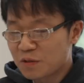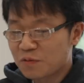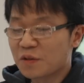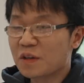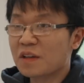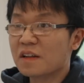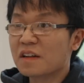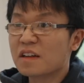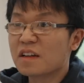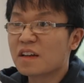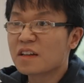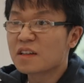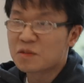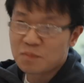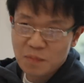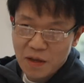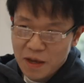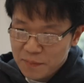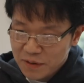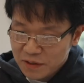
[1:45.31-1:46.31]
different
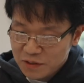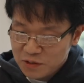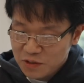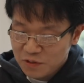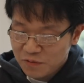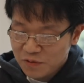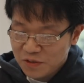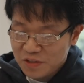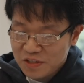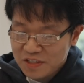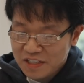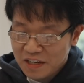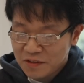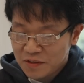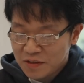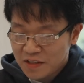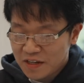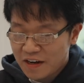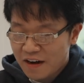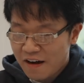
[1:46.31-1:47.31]
ML services
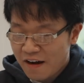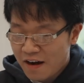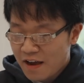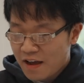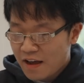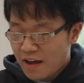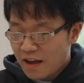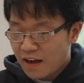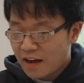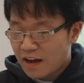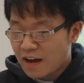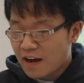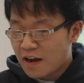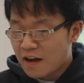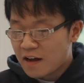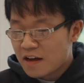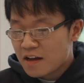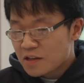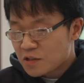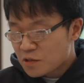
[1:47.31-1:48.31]
out there
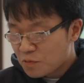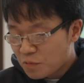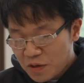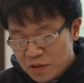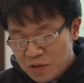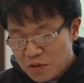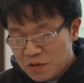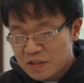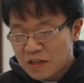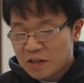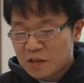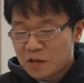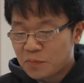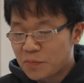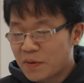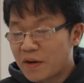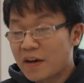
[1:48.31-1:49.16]
uh, to run those out of the